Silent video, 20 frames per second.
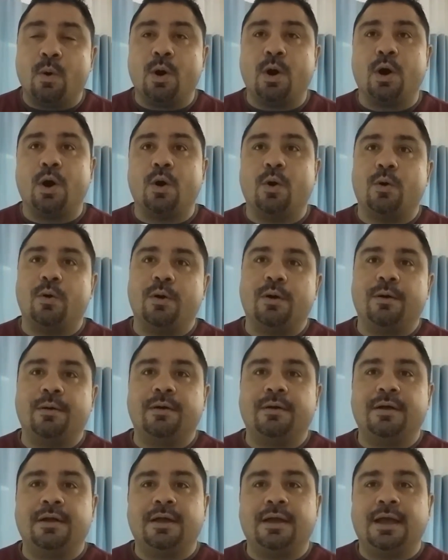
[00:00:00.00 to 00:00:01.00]
Whoa!
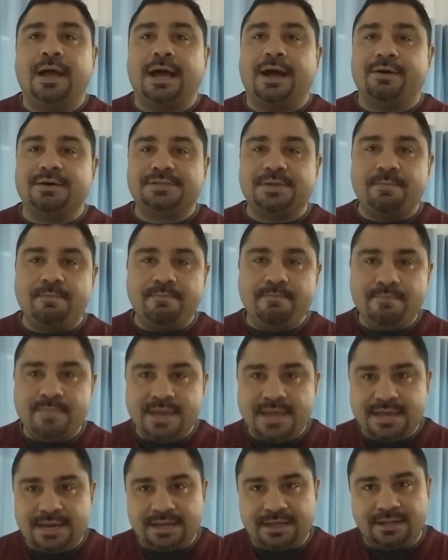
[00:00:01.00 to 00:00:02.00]
I was
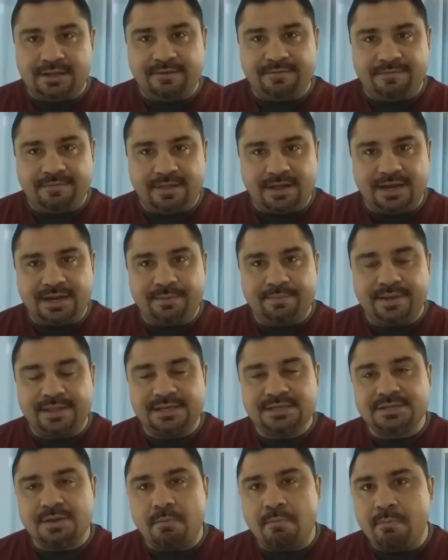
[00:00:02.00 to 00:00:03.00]
immediately
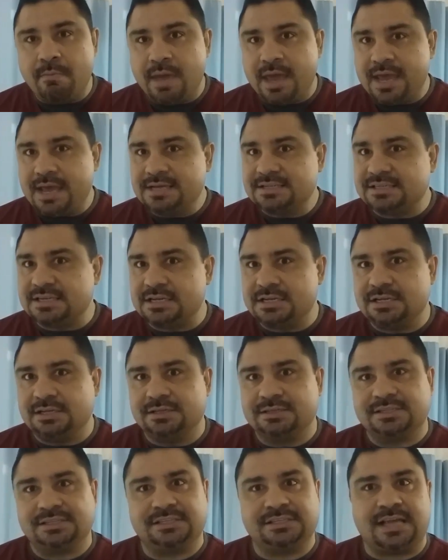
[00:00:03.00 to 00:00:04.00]
flooded by these
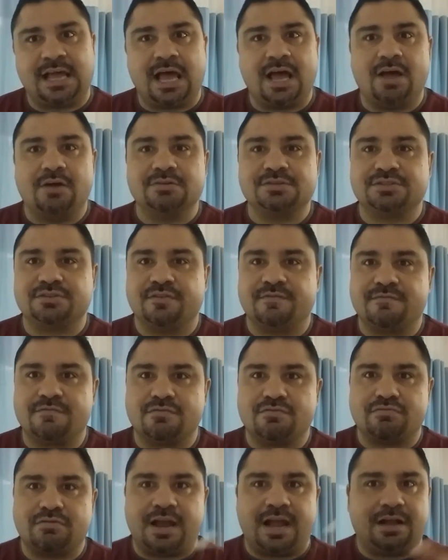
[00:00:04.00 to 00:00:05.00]
amazing sounds
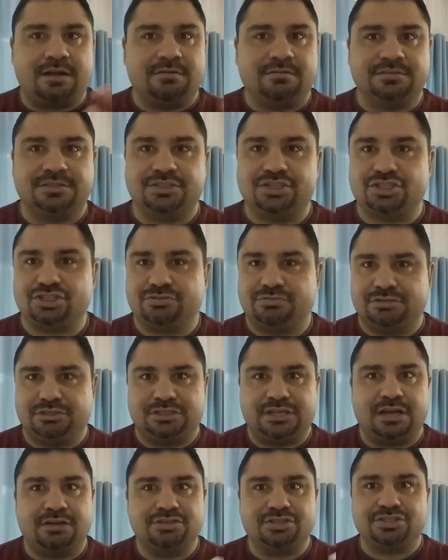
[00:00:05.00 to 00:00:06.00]
of crackles.
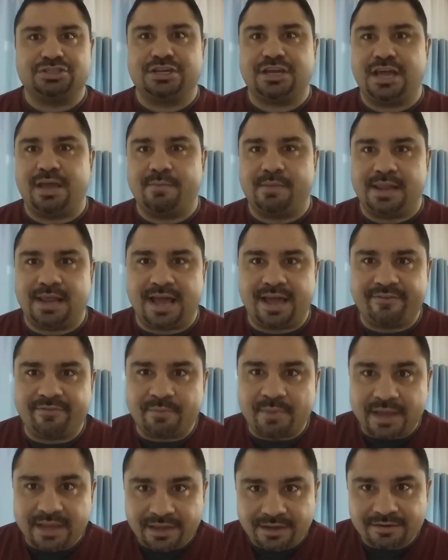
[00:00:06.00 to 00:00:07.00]
The sound just came
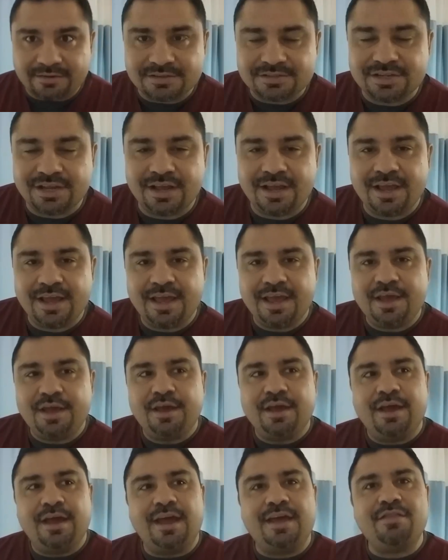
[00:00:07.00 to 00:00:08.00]
alive ears.
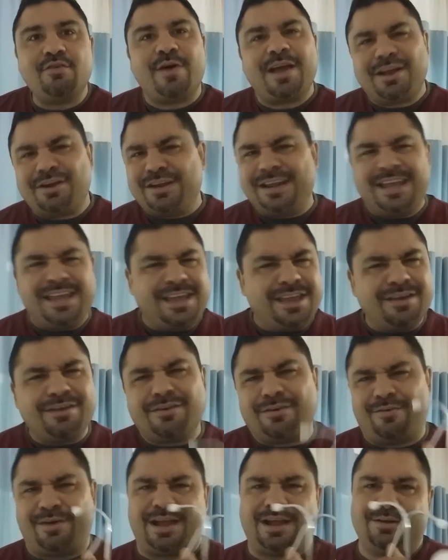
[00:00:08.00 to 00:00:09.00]
And though I could
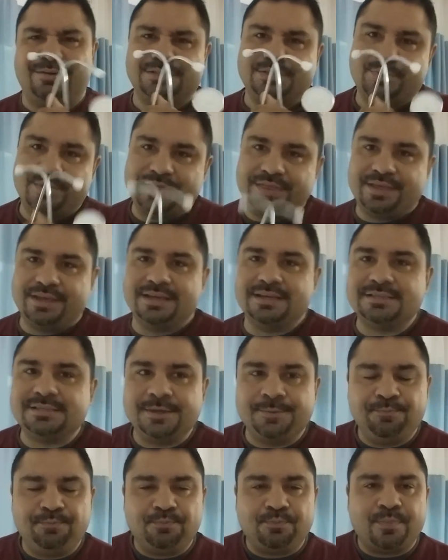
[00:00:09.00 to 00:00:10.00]
hear crackles with
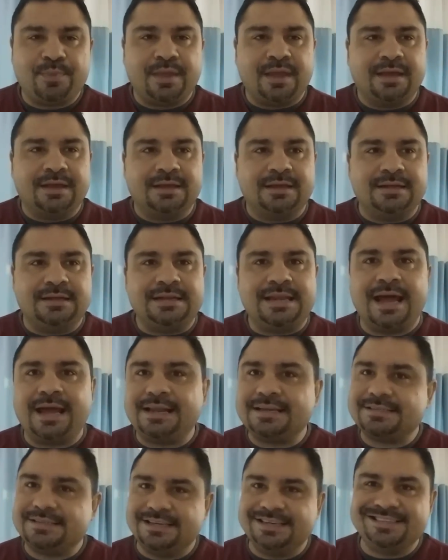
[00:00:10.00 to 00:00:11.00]
these,
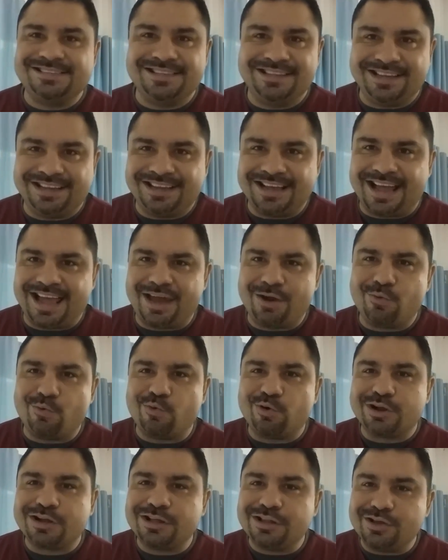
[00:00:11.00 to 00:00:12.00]
not as easily. I
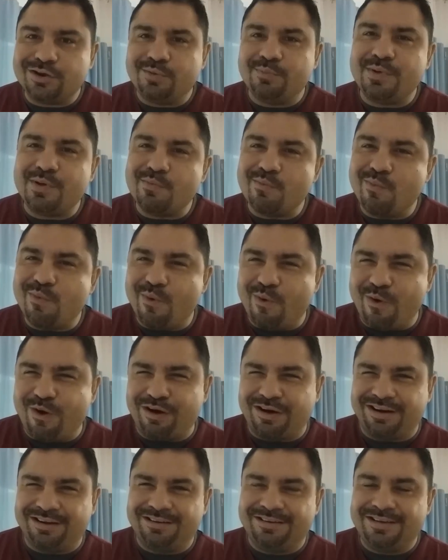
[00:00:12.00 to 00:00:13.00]
had to work a little bit
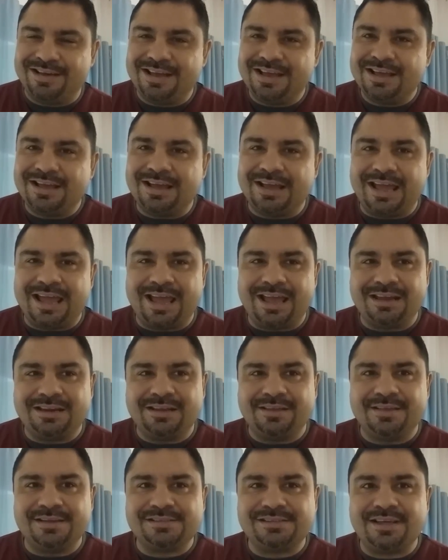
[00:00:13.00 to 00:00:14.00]
more.
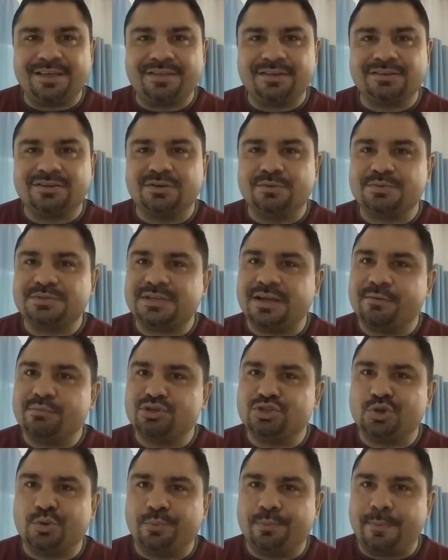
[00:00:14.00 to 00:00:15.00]
And this stethoscope
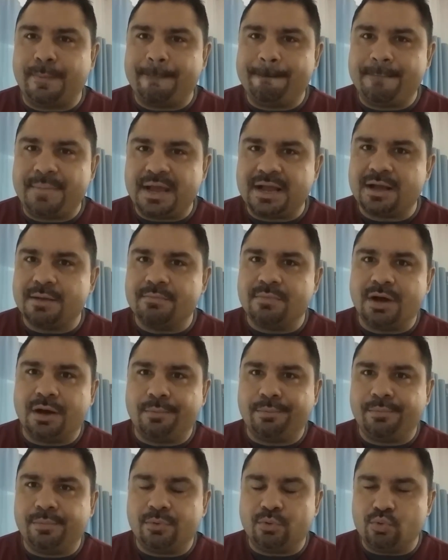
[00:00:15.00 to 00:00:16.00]
was able to pick
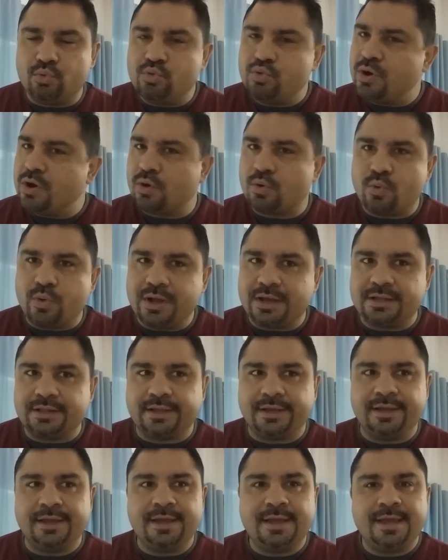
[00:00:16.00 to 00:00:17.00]
them up real
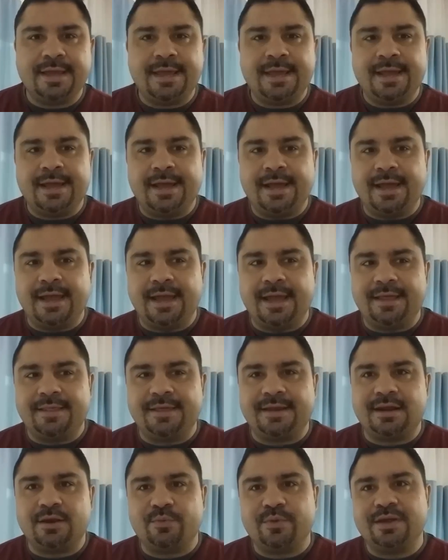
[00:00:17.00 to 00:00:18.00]
quickly.
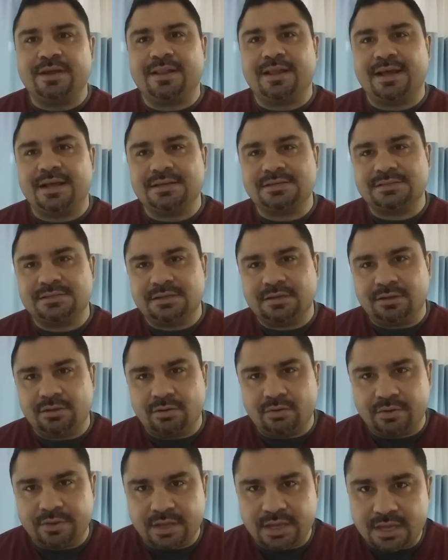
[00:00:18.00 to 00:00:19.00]
And then I
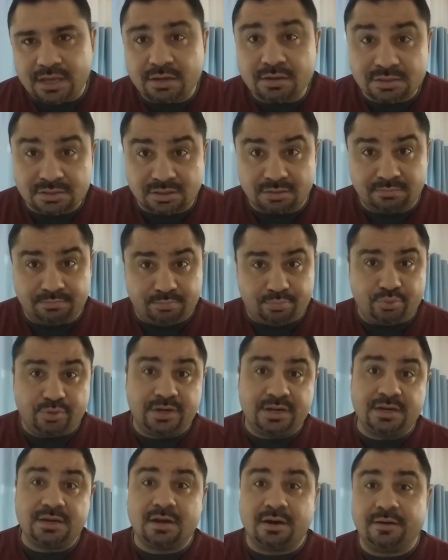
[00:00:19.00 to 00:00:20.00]
realized, the ears are
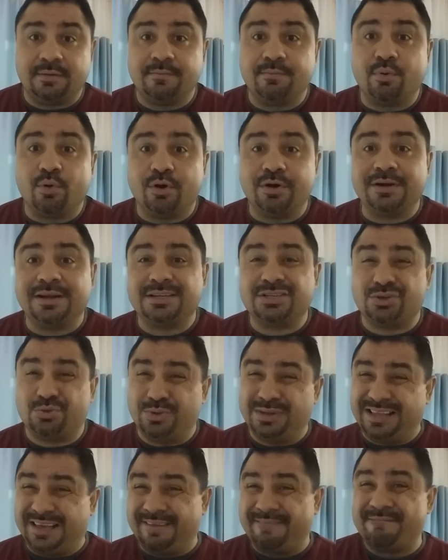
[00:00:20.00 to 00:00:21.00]
pretty darn
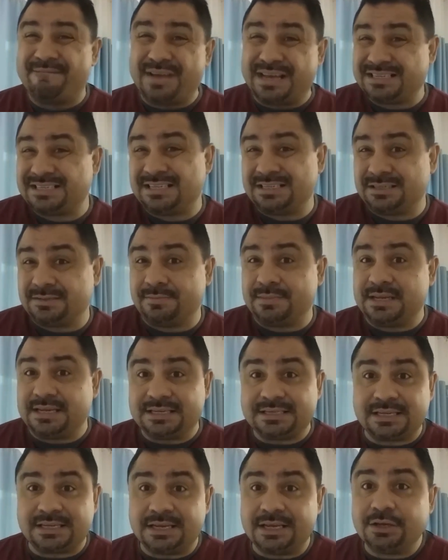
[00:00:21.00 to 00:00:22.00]
important. I should really invest in
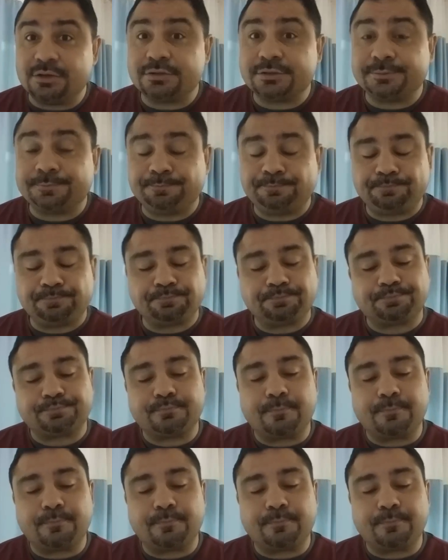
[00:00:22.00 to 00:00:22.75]
some decent ears.